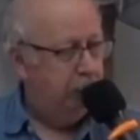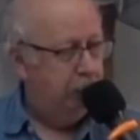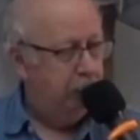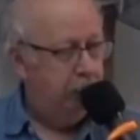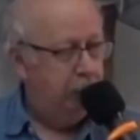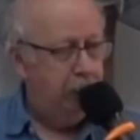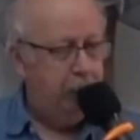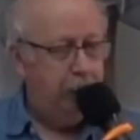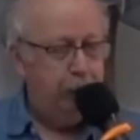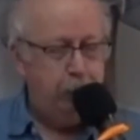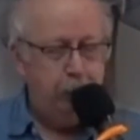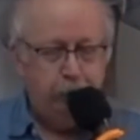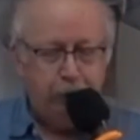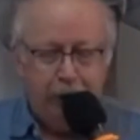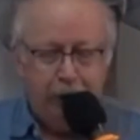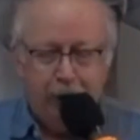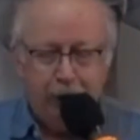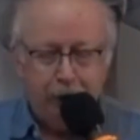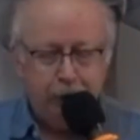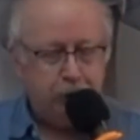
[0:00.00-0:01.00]
And you've
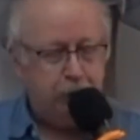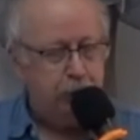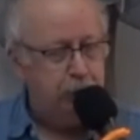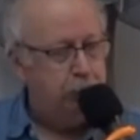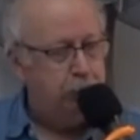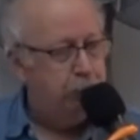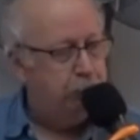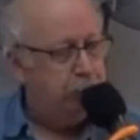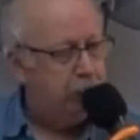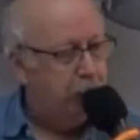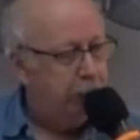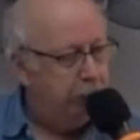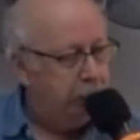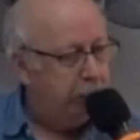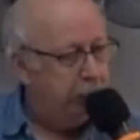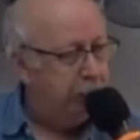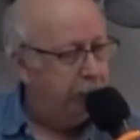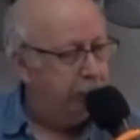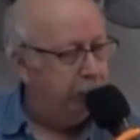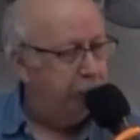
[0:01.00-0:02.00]
asked him to come to
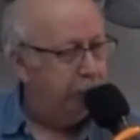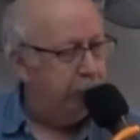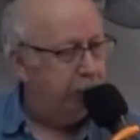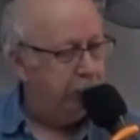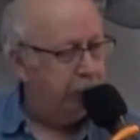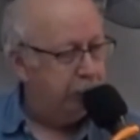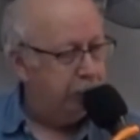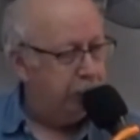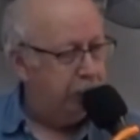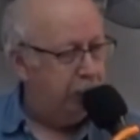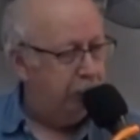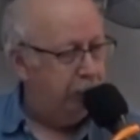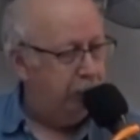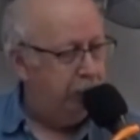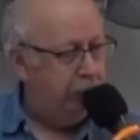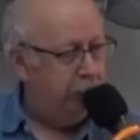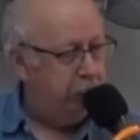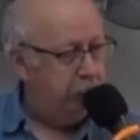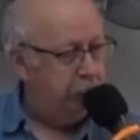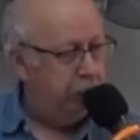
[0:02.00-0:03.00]
him for that
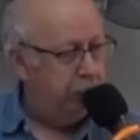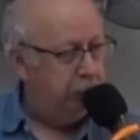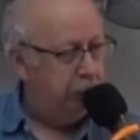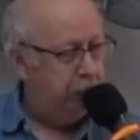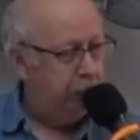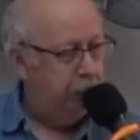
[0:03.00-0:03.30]
salvation.